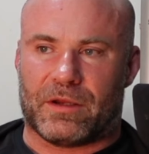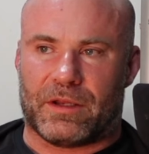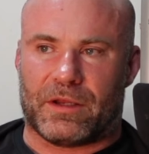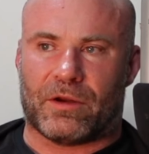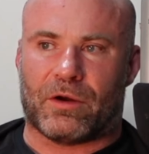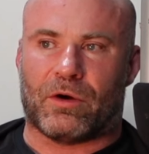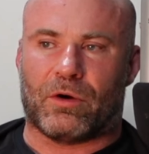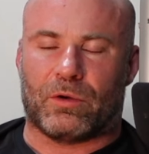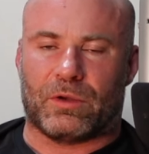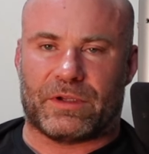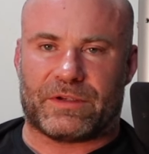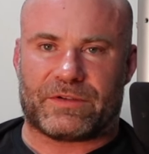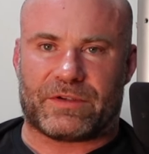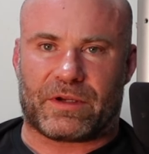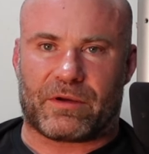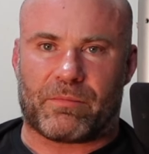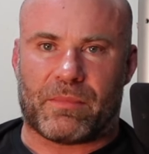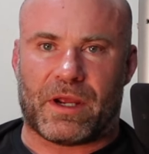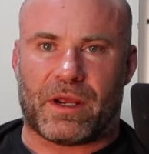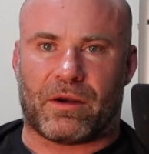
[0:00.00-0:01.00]
a
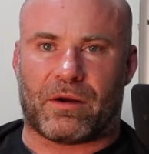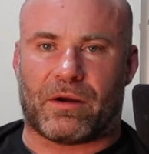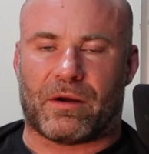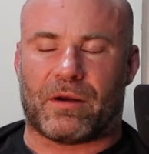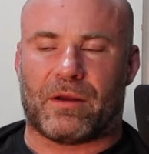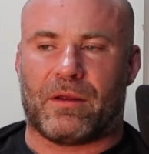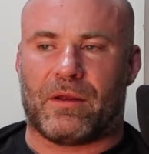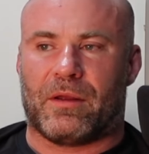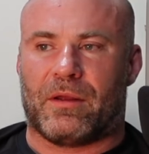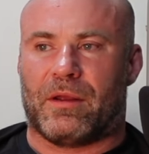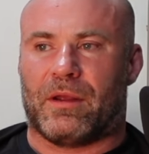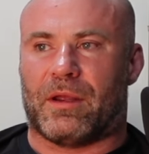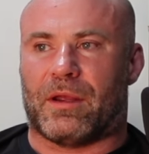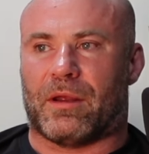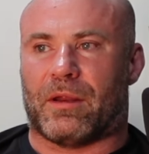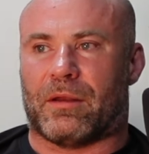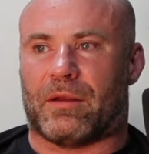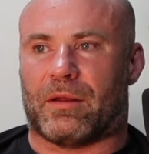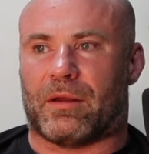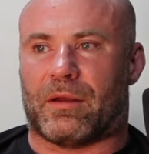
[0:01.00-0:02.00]
holistic manner,
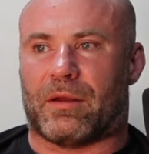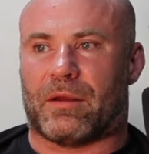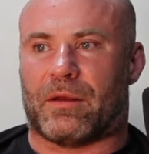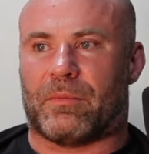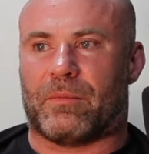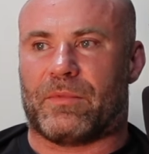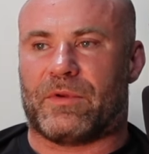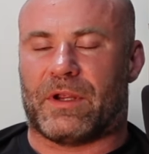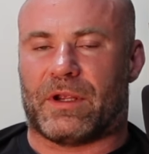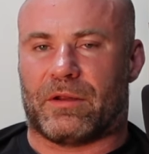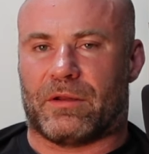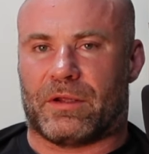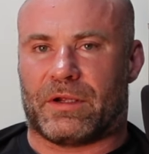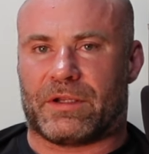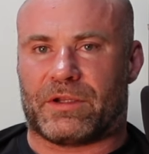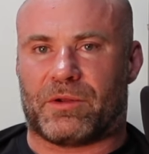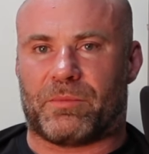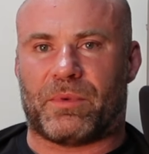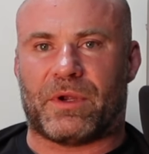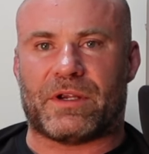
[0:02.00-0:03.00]
and take a look
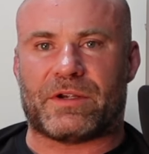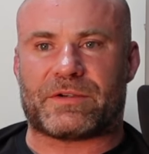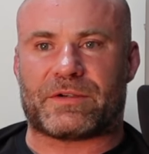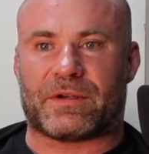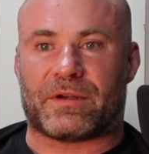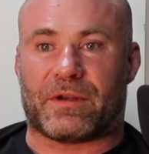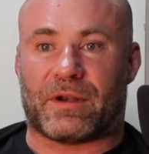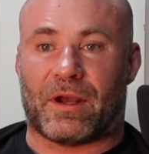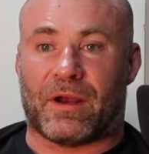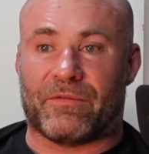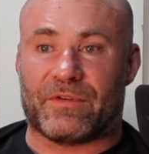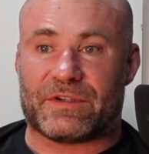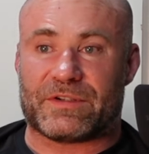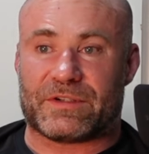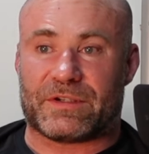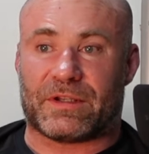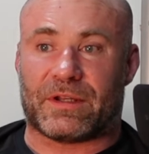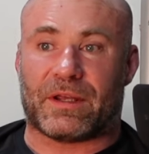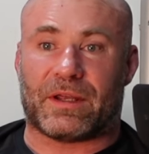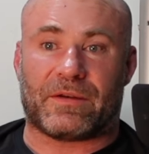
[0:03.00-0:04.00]
at the patient, and
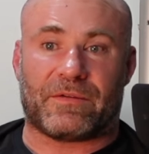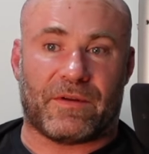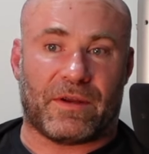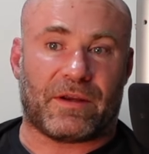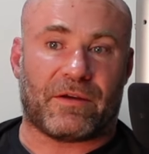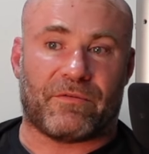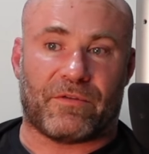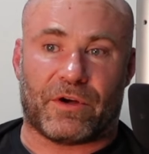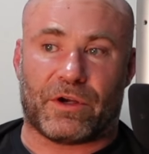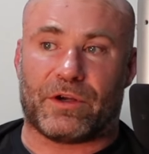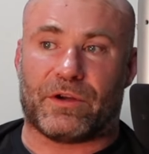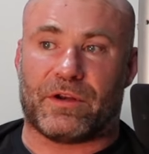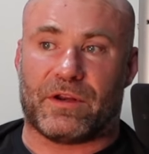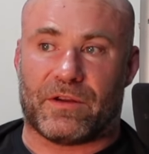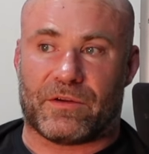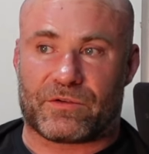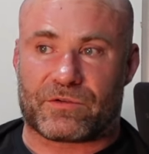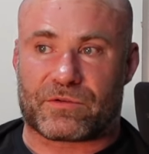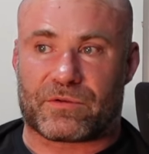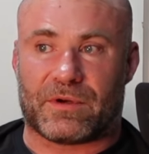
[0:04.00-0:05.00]
obviously take a very good
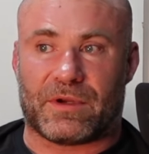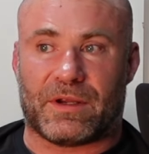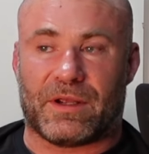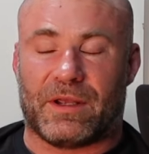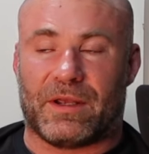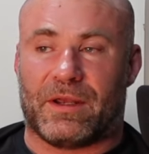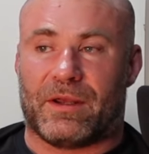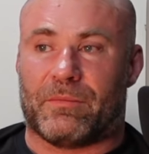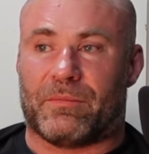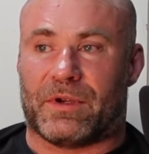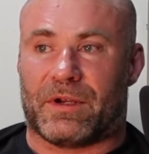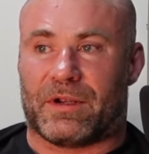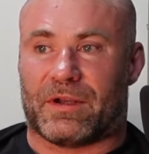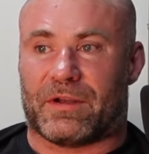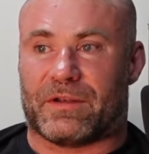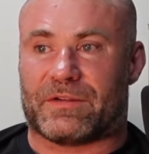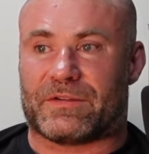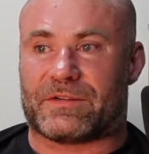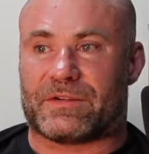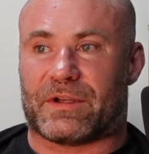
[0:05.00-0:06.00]
history,
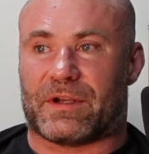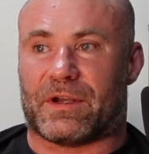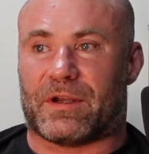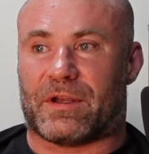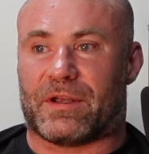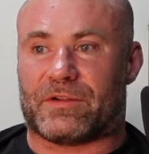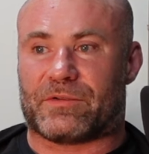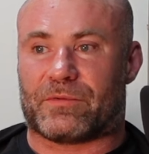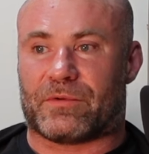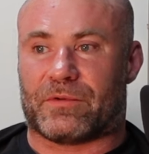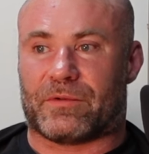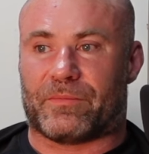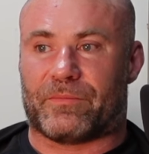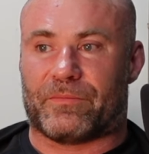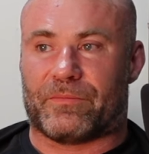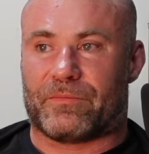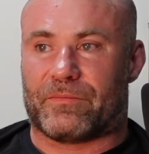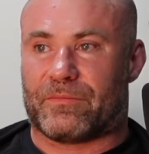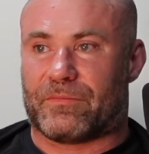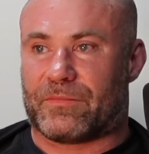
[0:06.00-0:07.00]
because as we'll
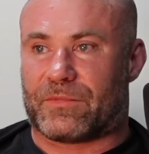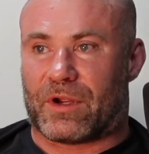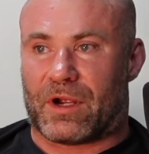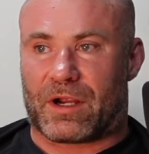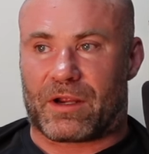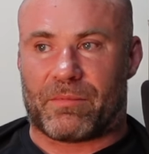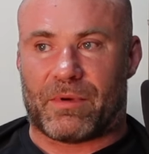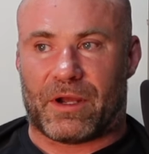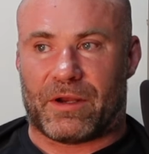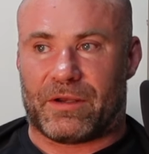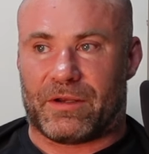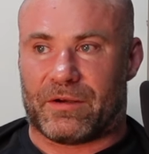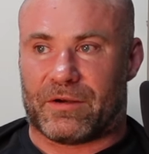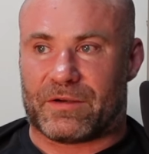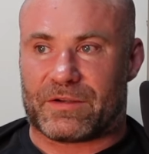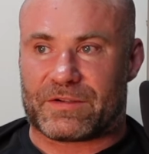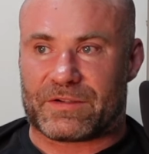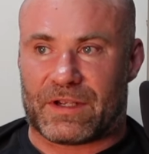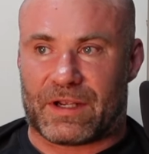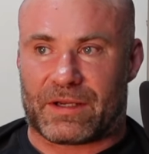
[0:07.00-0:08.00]
talk about here in
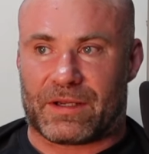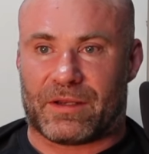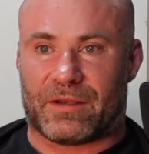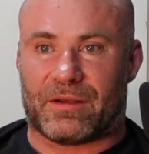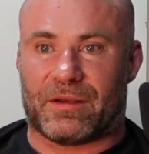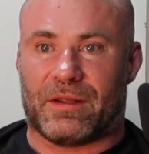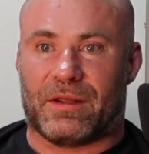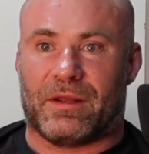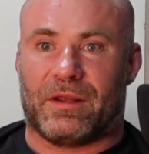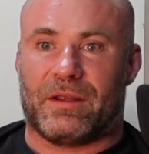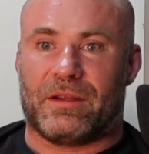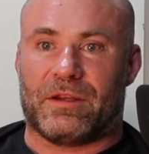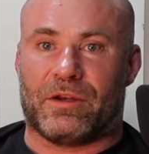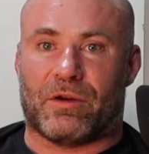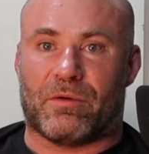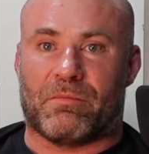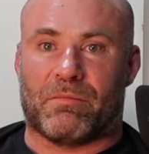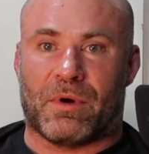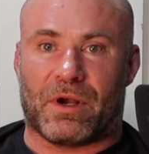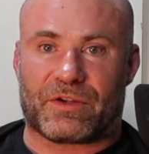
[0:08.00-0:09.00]
a second,
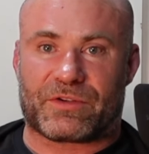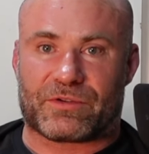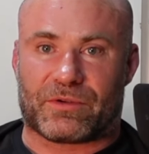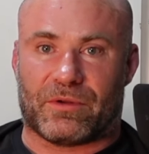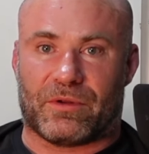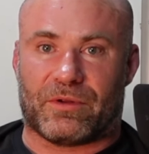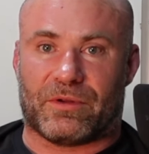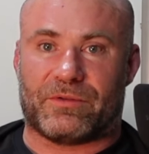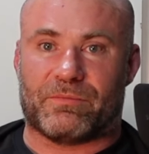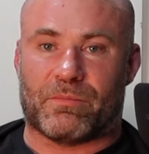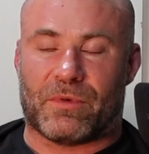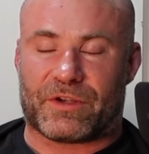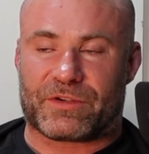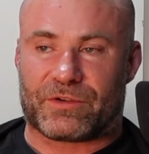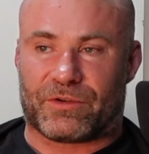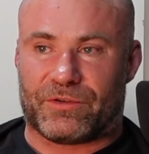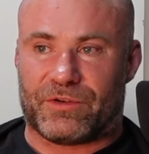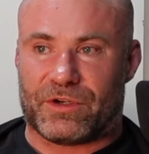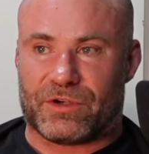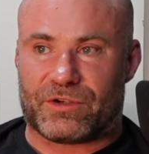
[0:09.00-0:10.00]

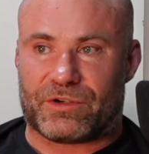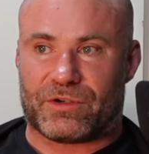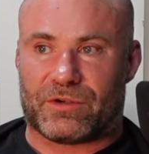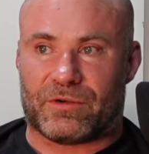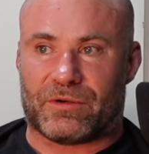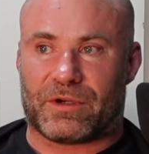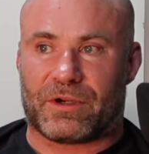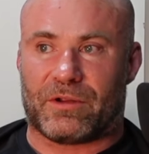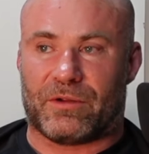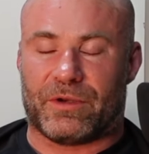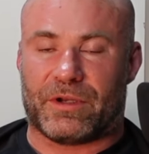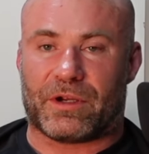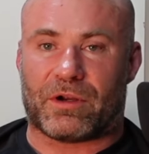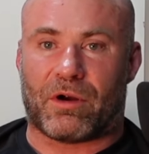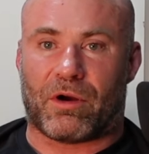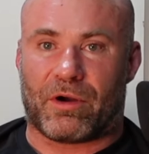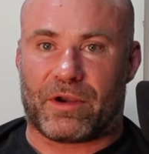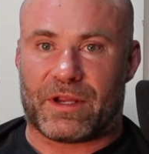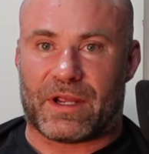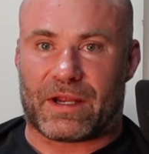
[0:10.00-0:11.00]
muscle tissue, including
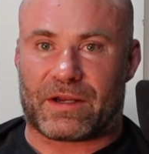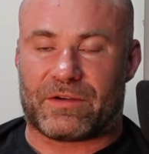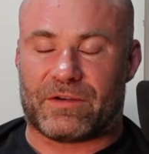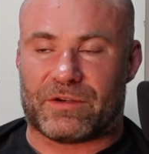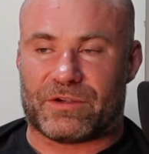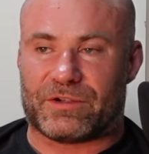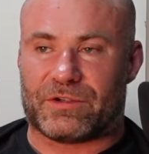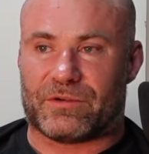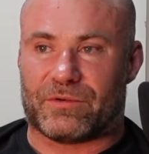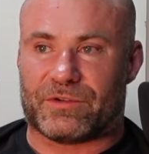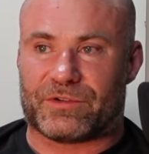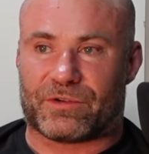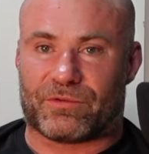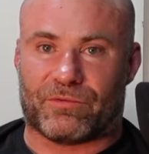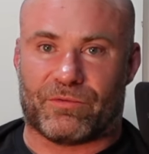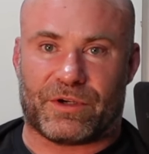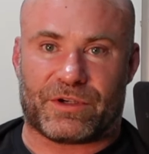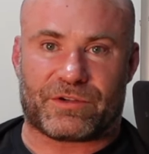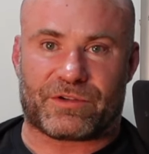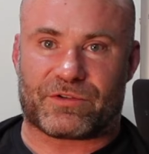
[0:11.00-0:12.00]
cardiac tissue, is a
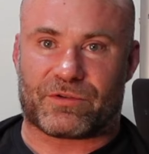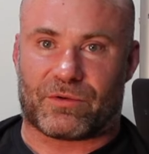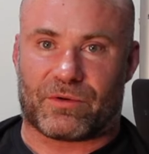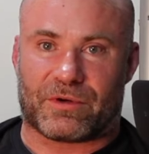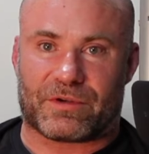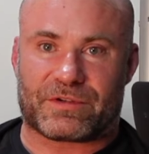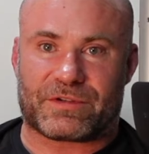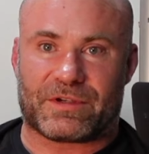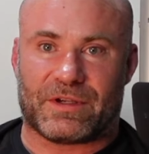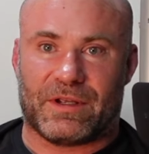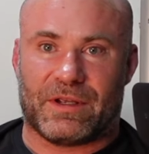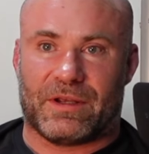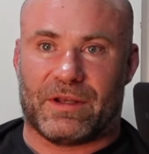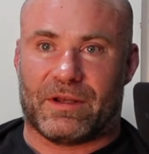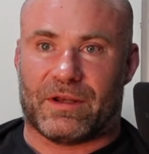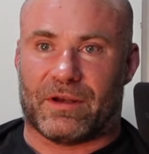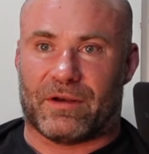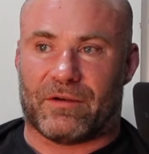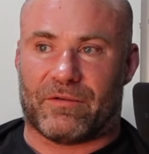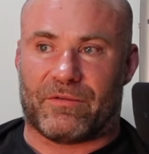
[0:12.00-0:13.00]
rich source
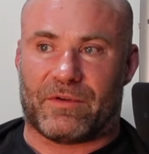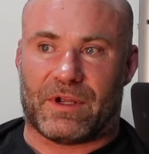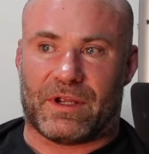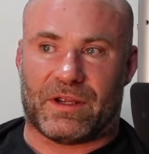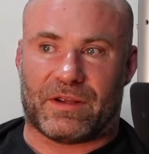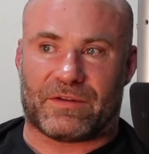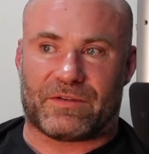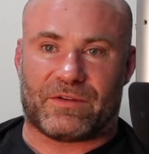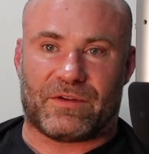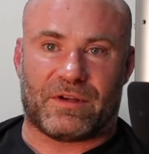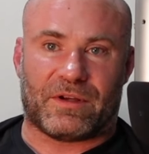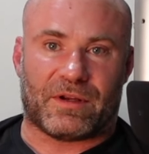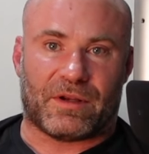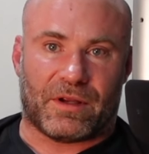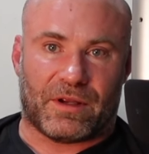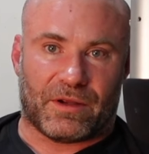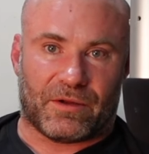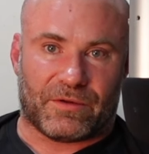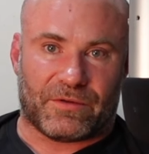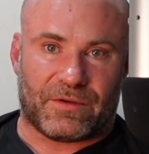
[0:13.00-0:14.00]
of AST and
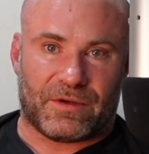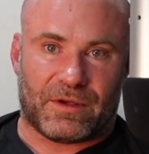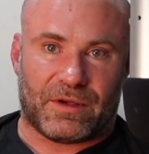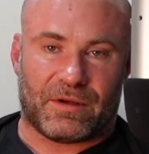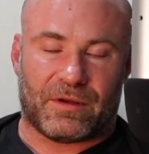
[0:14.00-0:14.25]
ALT,